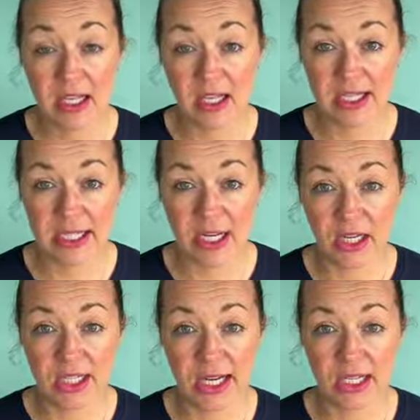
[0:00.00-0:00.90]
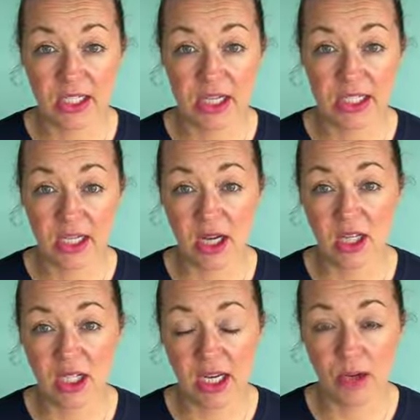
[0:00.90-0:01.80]
cleaner sanitizer is
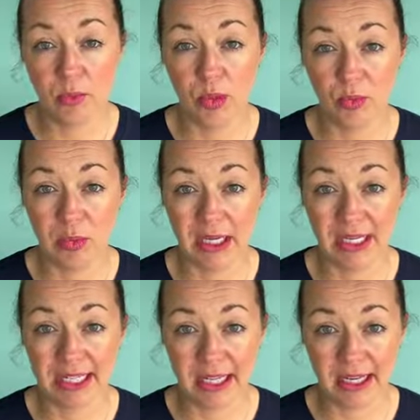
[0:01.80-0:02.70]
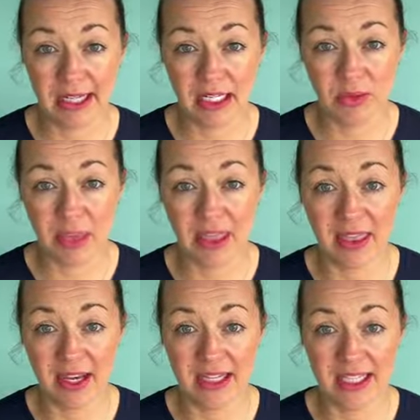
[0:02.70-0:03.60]
touching will be sanitised
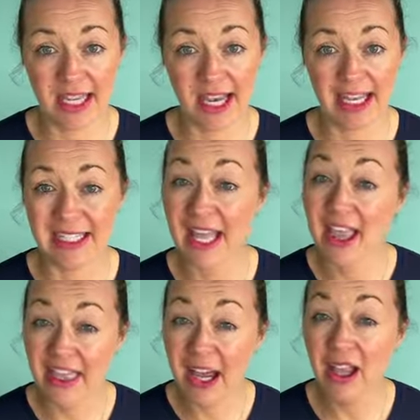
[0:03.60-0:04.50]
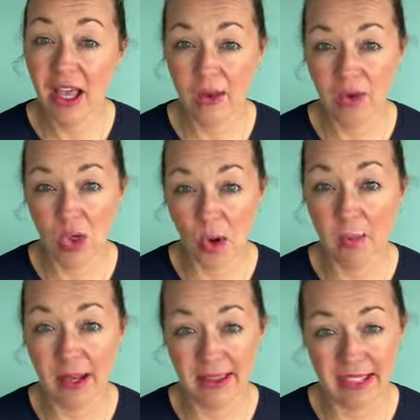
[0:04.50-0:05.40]
within 30 seconds. That'll help to
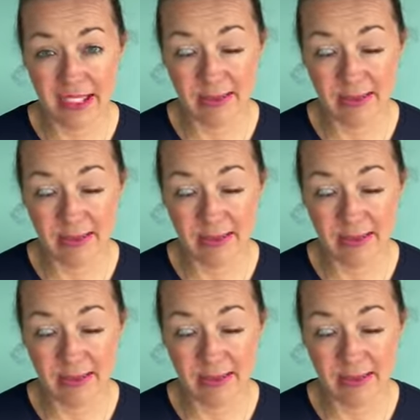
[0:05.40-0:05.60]
combat the